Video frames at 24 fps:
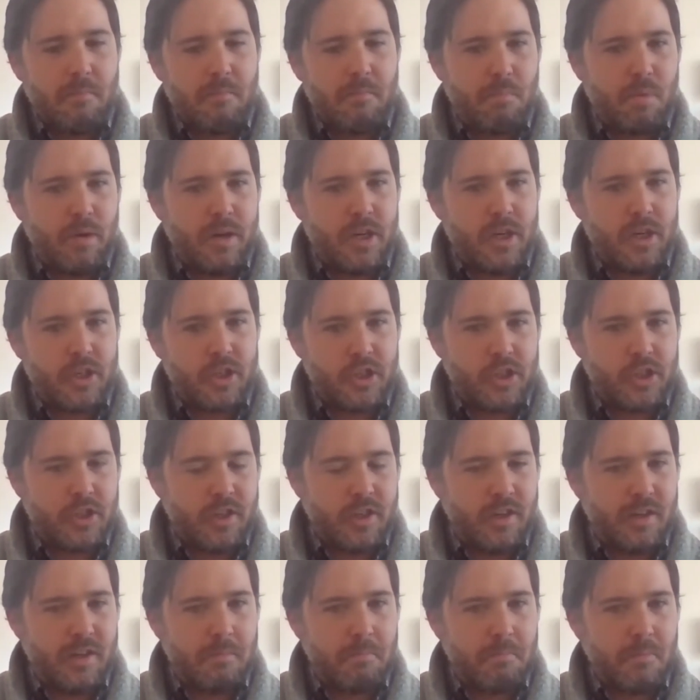British
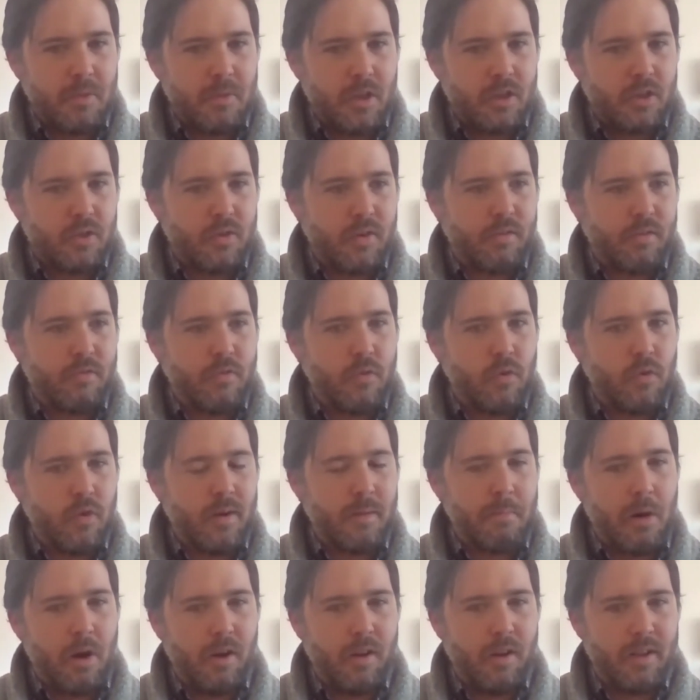sort of
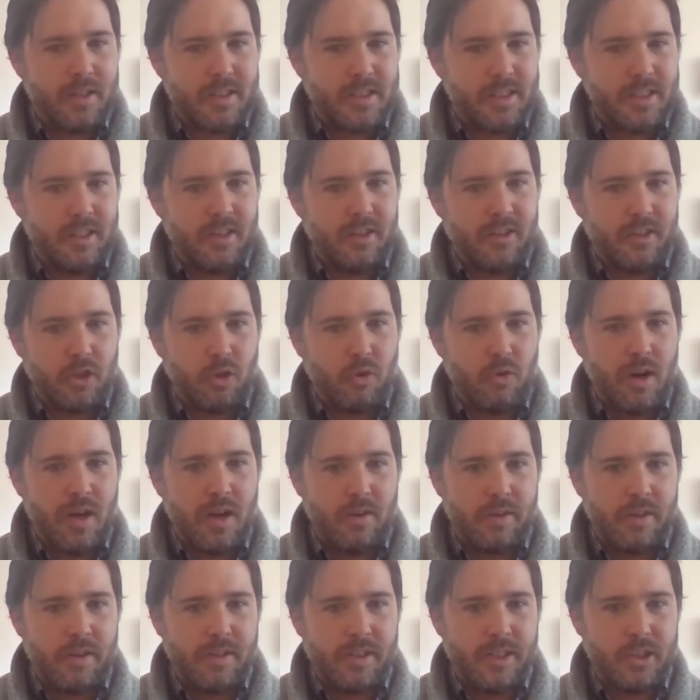foreign policy on the
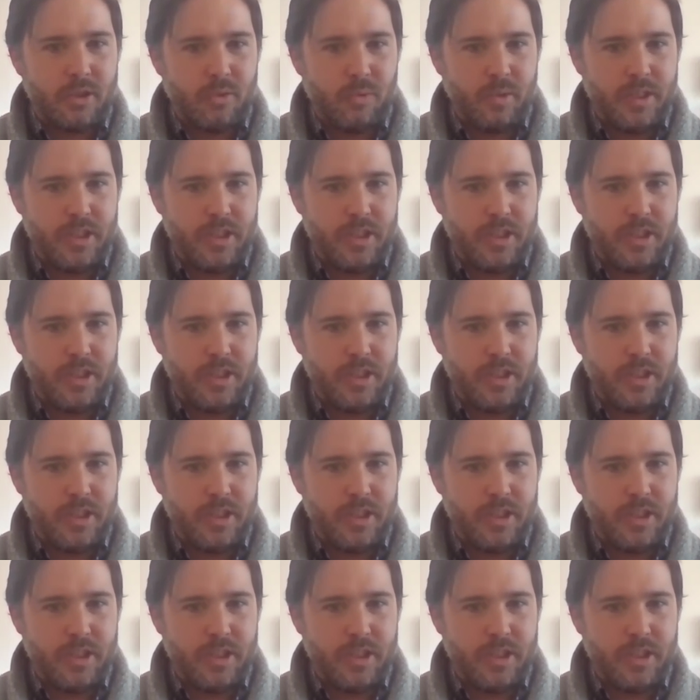ground in these